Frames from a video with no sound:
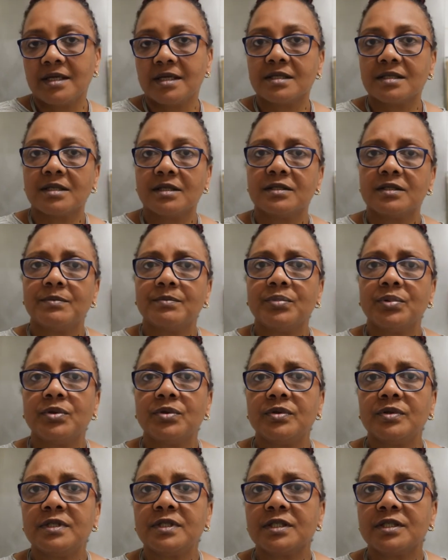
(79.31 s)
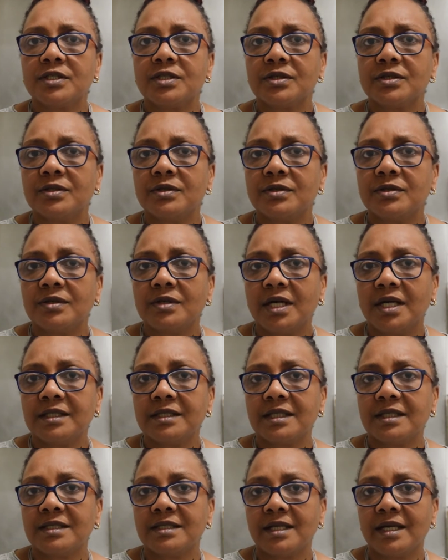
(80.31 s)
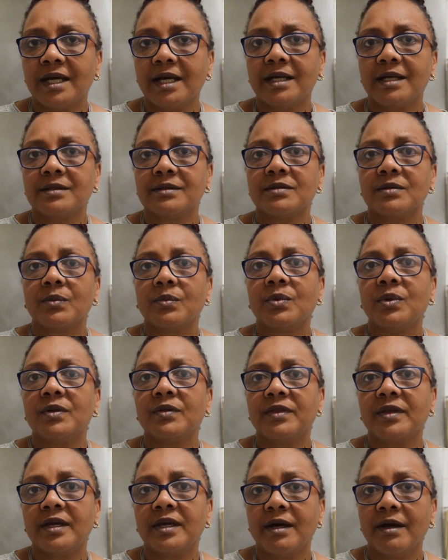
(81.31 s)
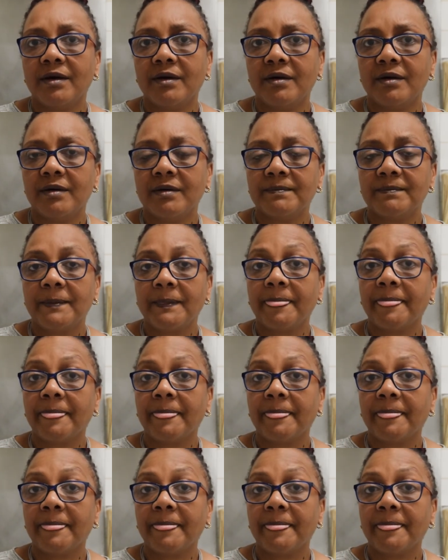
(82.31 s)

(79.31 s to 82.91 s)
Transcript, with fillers: So it's important to understand what they are,